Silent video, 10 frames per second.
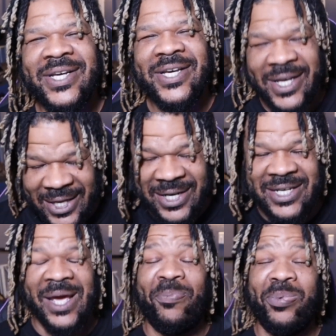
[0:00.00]
in the
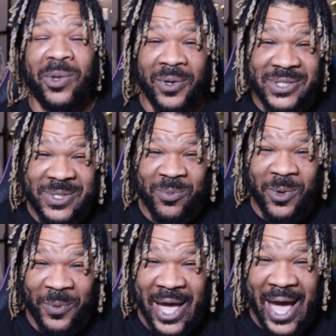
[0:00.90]
diploids and what
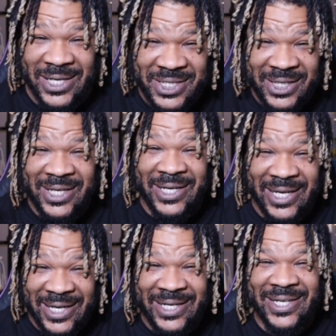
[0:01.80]
we actually
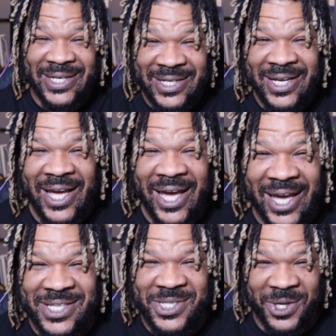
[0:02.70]
need
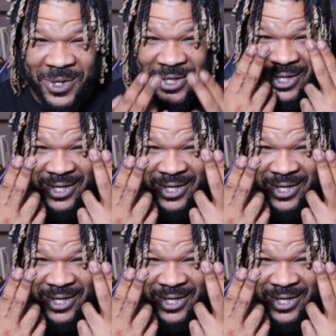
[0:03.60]
hands on